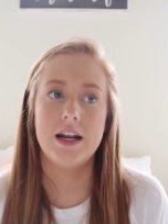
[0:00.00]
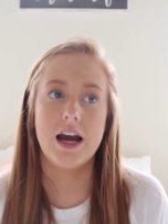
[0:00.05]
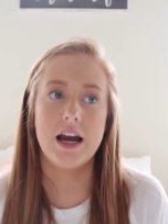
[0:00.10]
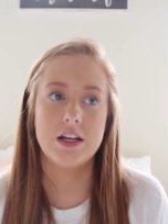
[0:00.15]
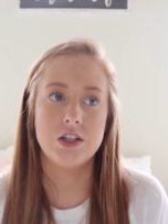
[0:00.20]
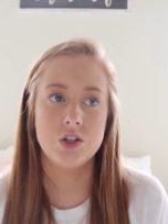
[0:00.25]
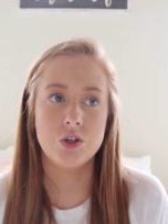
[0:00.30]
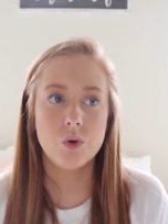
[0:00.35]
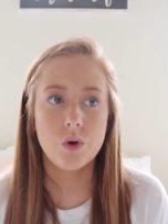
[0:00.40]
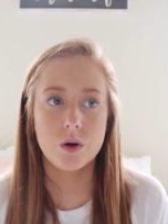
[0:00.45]
I
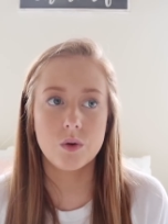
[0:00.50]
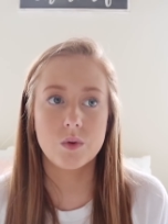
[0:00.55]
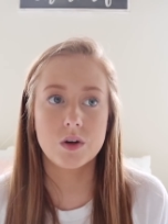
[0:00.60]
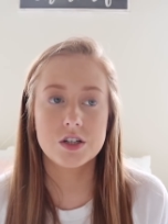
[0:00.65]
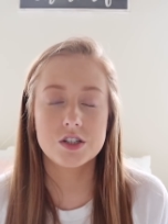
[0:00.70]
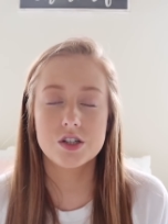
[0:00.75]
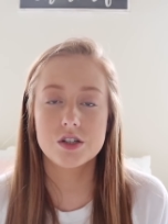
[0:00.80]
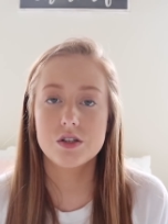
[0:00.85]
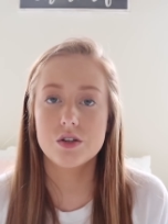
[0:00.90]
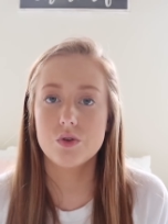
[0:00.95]
knew I wanted
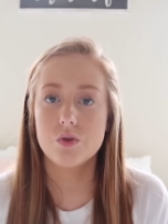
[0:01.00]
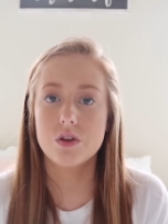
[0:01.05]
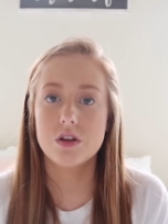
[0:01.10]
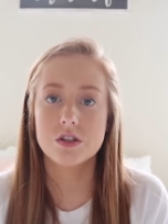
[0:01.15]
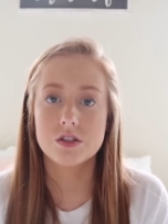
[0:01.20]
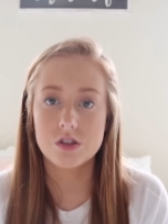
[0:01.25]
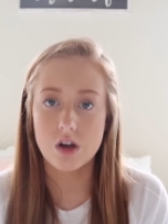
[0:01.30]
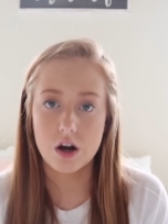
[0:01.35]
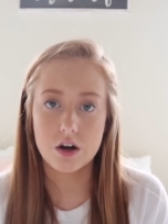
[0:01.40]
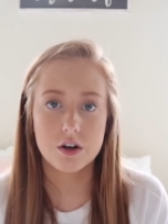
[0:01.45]
to do the
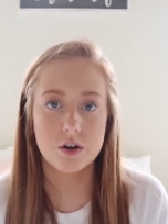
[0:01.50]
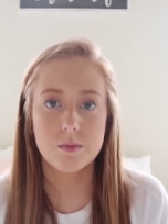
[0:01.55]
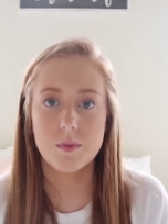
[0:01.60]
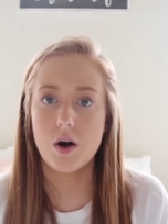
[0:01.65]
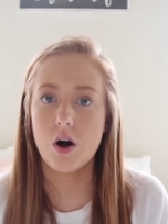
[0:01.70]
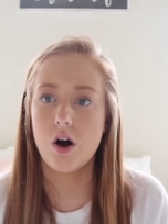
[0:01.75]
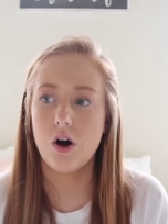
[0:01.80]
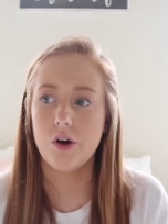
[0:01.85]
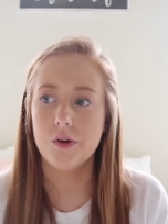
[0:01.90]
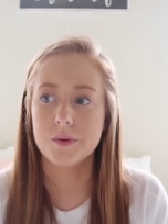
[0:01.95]
soccer
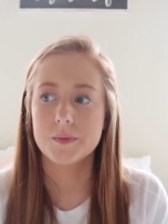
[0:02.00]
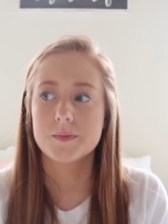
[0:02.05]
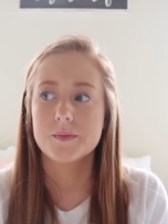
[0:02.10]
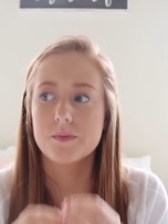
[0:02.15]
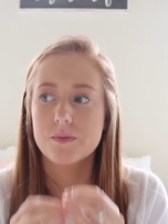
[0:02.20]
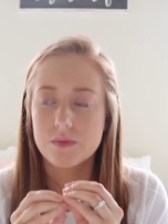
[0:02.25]
ball